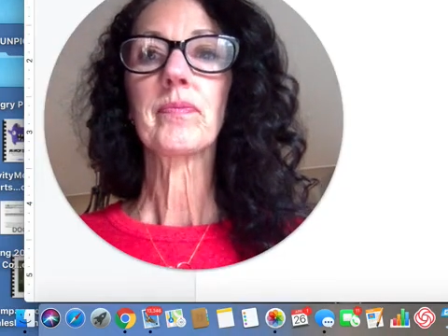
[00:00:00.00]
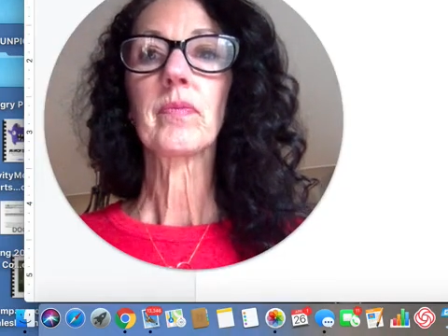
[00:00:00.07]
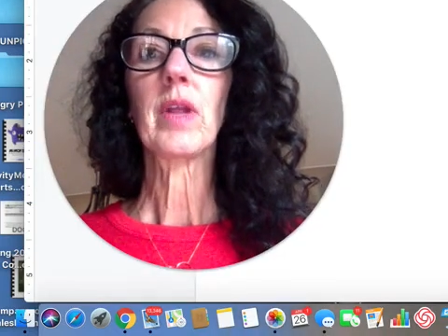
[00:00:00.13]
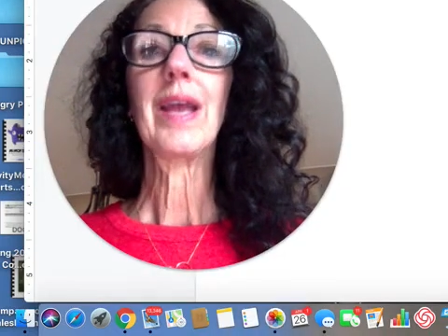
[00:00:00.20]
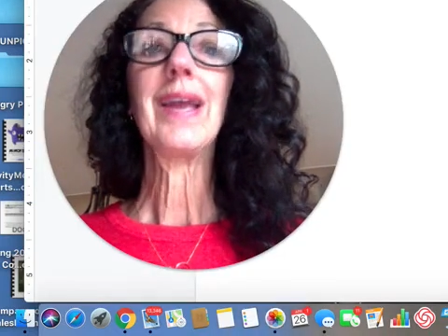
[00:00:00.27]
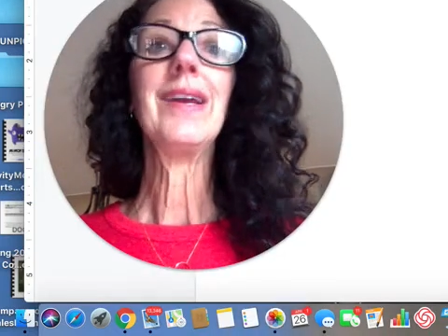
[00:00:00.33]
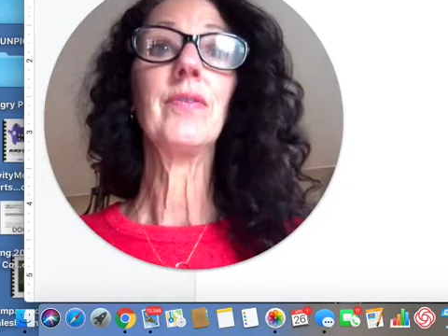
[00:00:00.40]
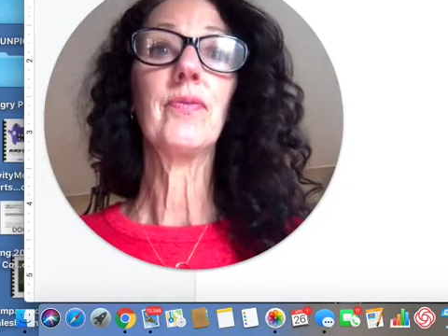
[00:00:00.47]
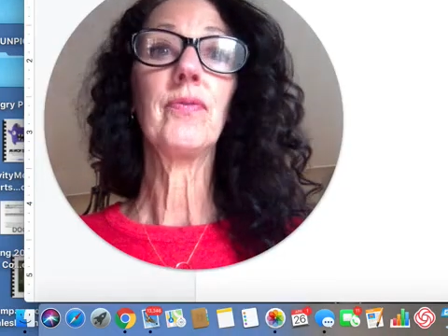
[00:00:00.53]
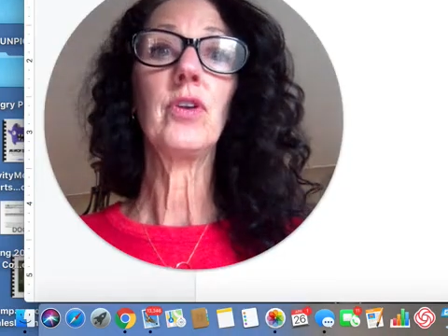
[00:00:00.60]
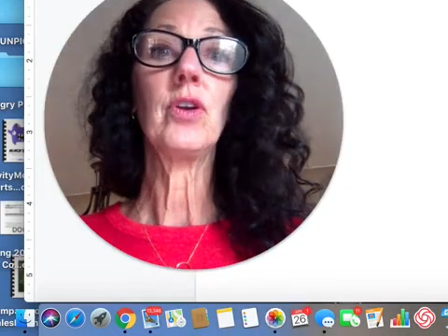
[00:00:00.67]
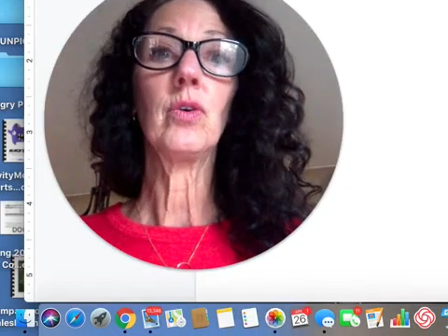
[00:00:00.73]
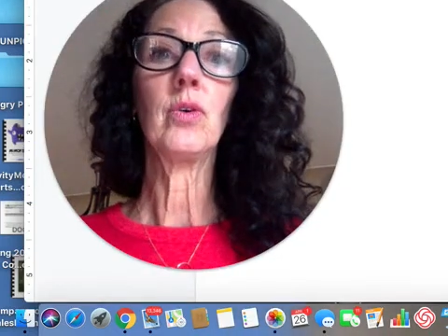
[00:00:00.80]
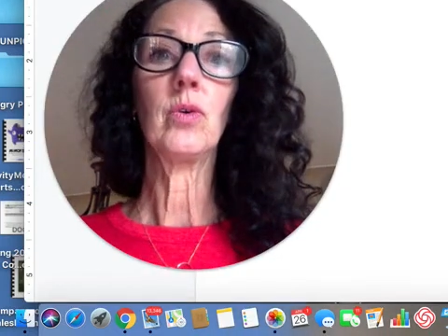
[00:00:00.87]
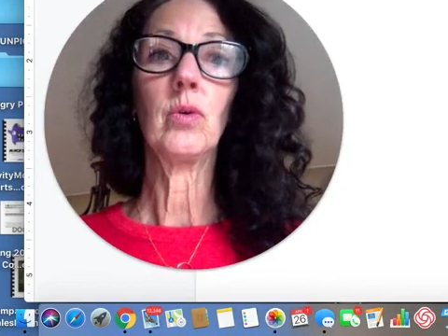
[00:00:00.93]
If
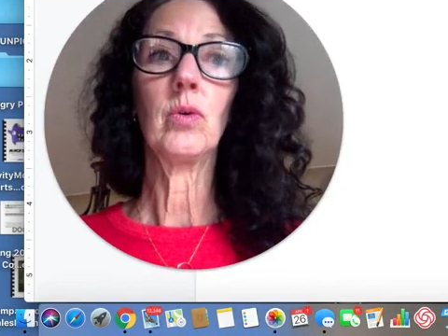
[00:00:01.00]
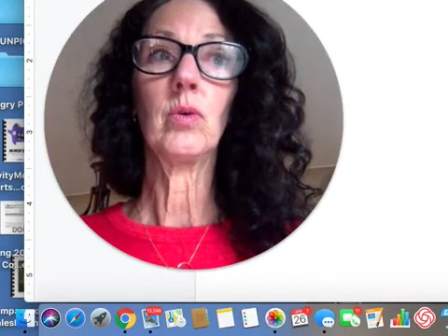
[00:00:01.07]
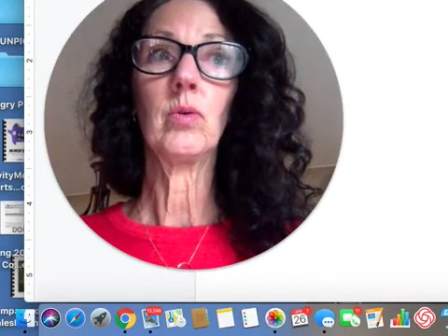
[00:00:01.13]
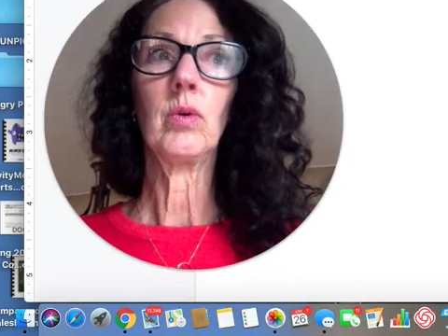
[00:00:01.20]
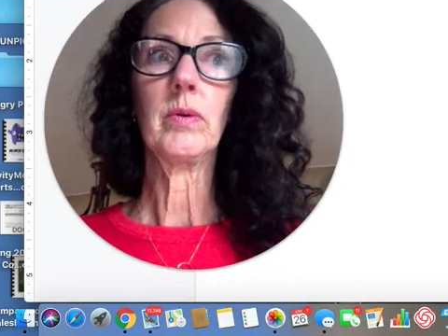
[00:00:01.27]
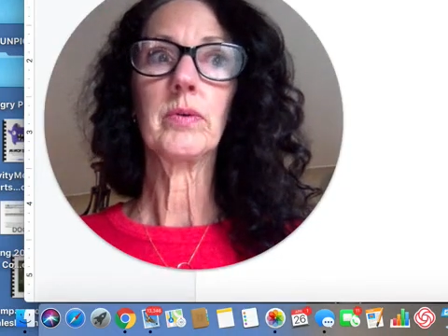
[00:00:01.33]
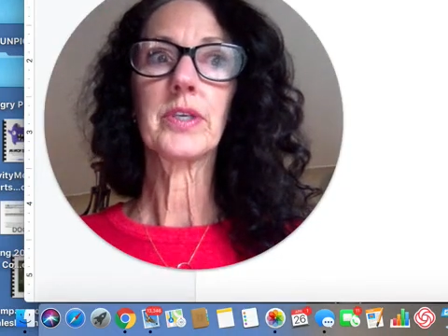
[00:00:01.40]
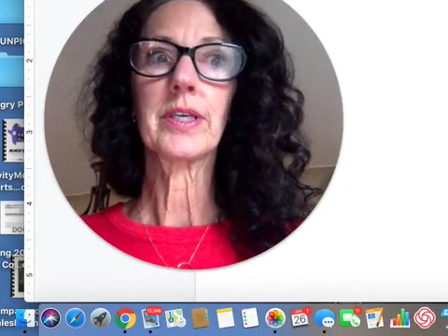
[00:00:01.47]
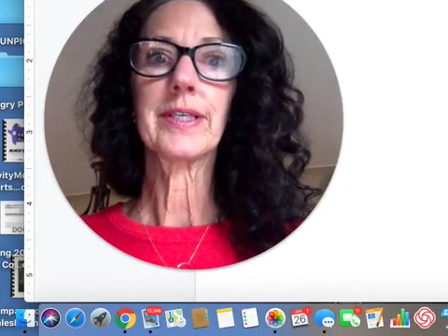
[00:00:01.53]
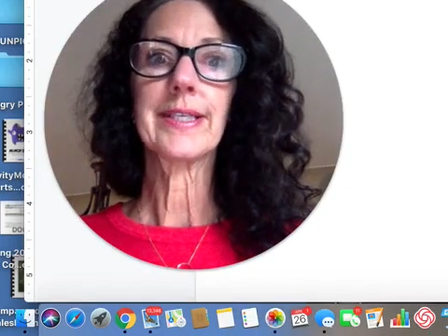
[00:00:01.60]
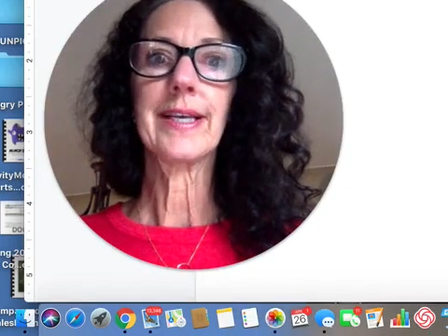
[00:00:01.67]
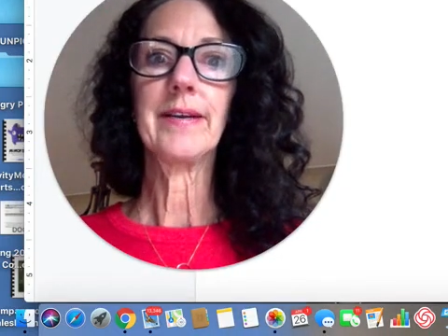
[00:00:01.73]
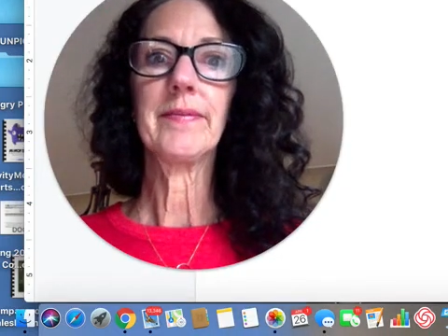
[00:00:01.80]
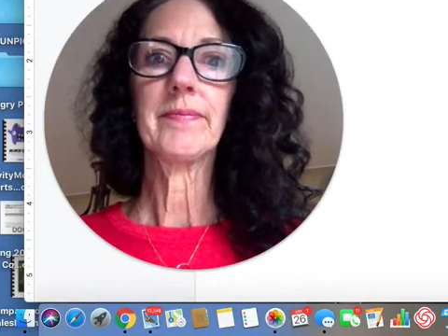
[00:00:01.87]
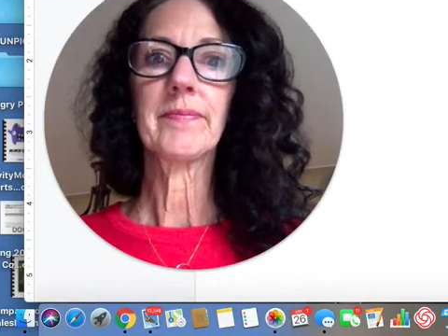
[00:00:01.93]
you, what was I going to
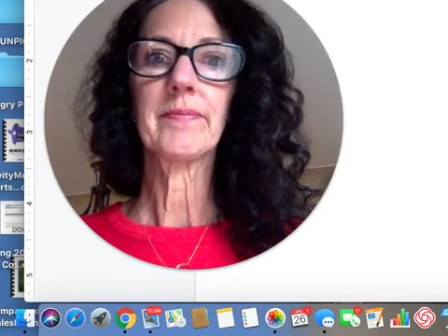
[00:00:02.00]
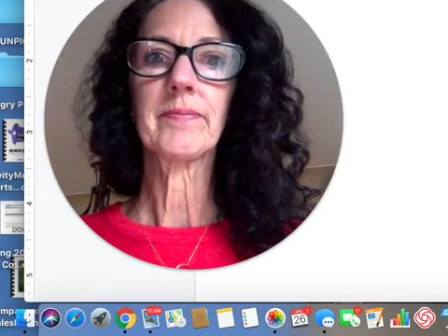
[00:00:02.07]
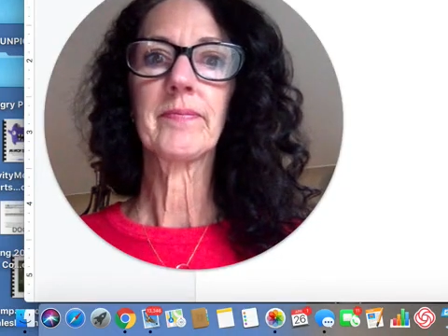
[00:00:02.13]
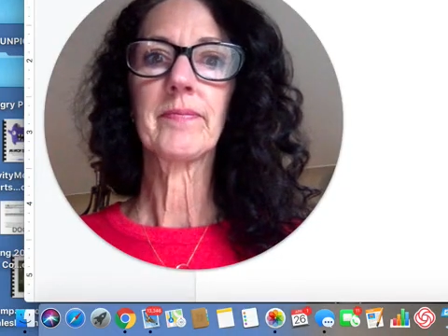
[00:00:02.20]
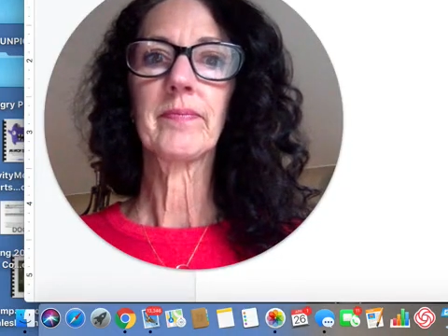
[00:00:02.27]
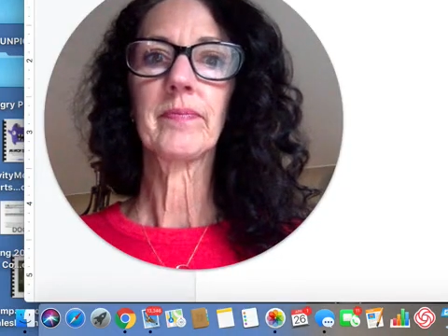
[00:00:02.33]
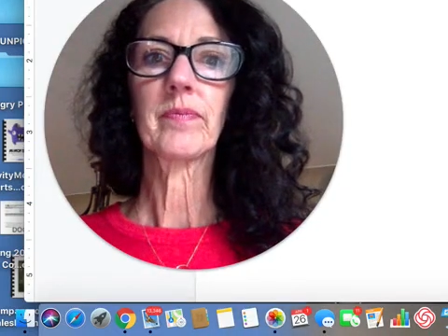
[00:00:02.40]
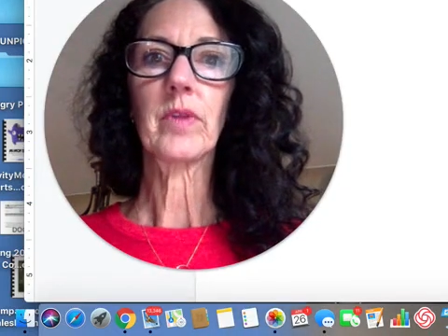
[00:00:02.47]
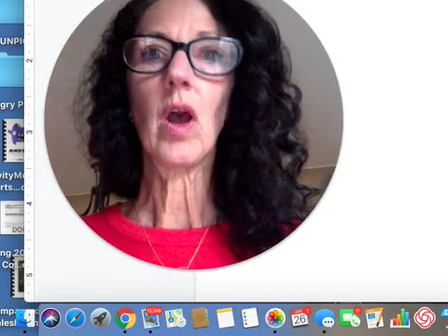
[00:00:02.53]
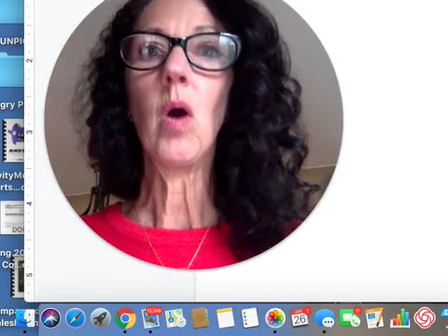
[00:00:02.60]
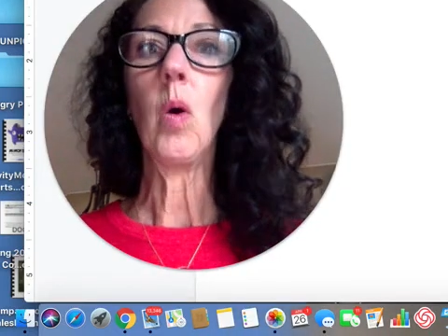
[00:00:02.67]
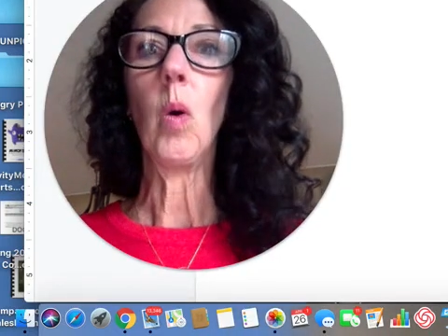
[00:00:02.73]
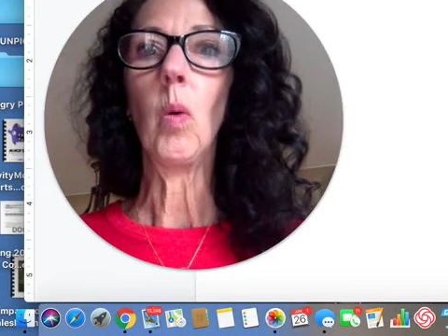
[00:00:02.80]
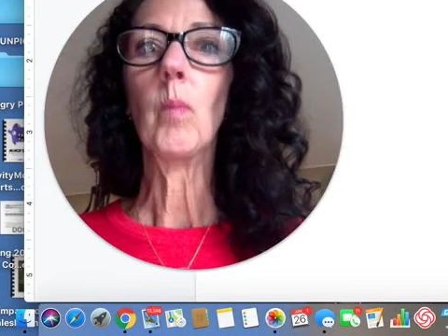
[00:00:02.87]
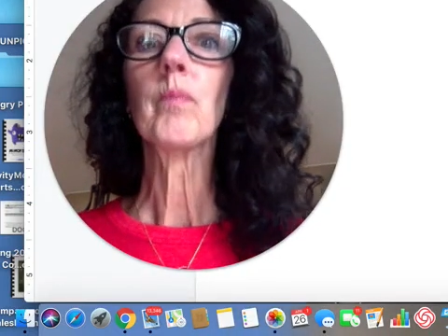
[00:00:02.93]
say?
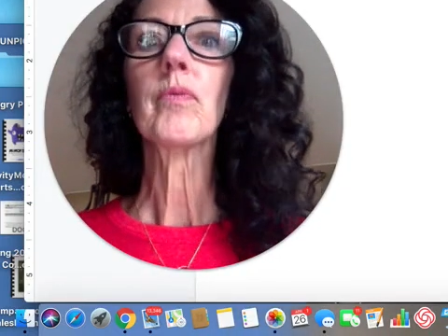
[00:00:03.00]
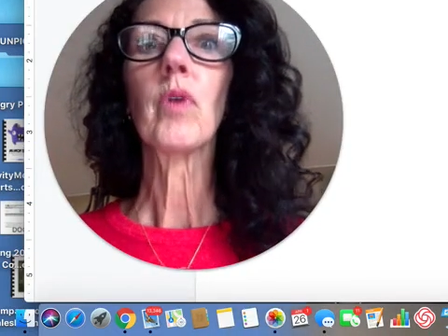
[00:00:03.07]
Oh,